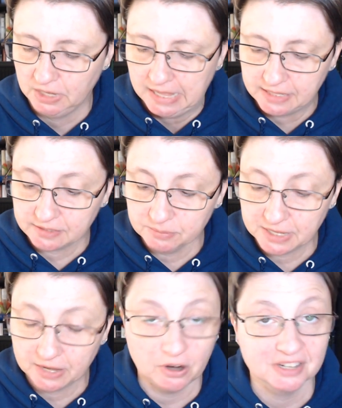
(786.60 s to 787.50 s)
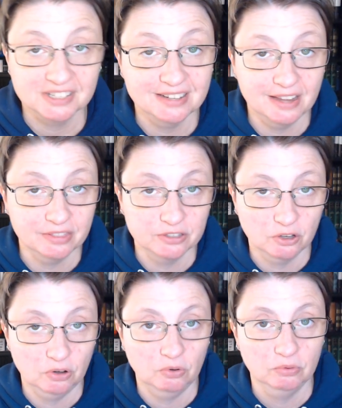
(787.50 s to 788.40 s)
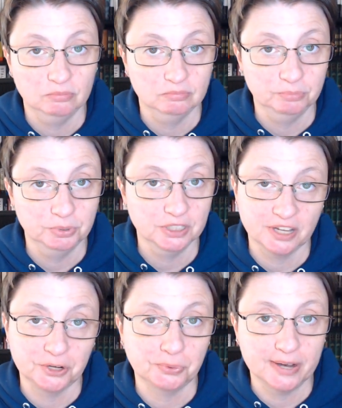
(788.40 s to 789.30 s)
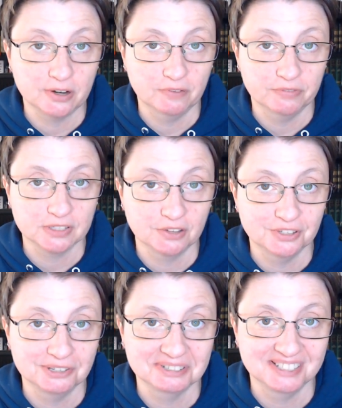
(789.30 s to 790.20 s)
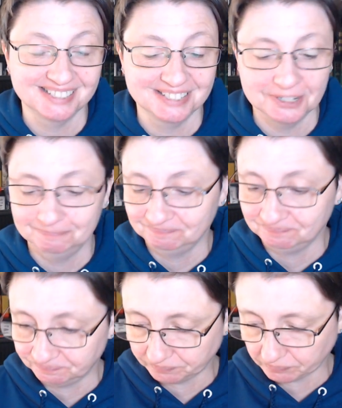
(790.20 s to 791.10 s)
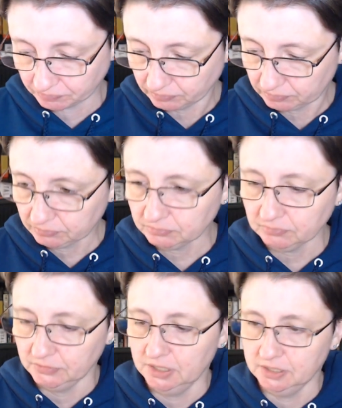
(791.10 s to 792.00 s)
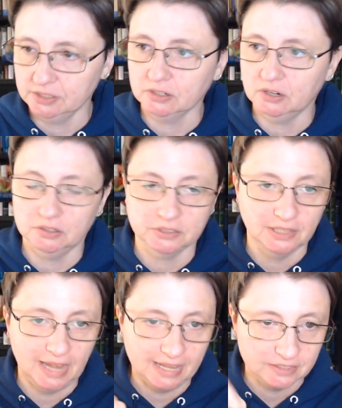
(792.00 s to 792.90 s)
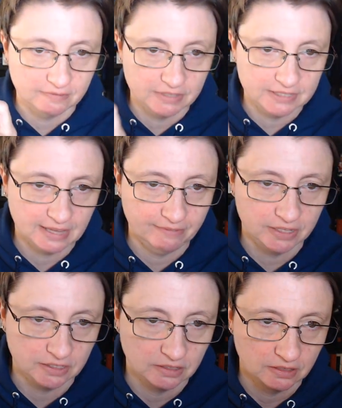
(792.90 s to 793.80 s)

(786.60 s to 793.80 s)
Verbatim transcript: this comes out August 9th, so put this on your radar if this sounds interesting to you. This is called The Last of the Seven,